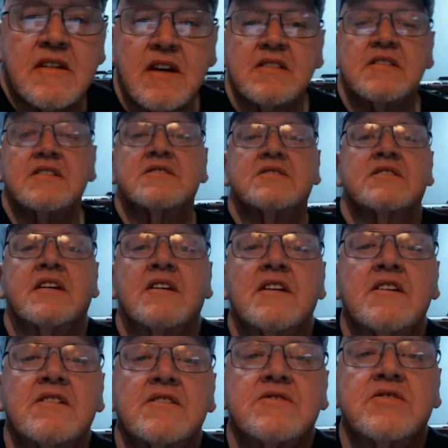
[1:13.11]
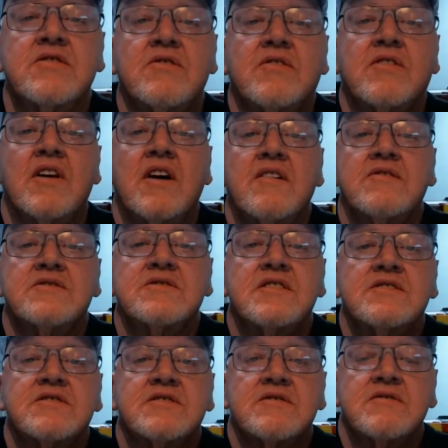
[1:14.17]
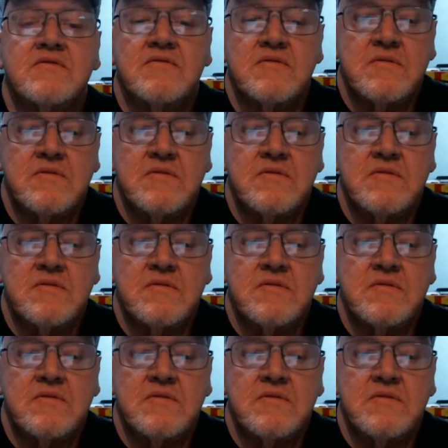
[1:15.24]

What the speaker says: got this thing a little too close. Let's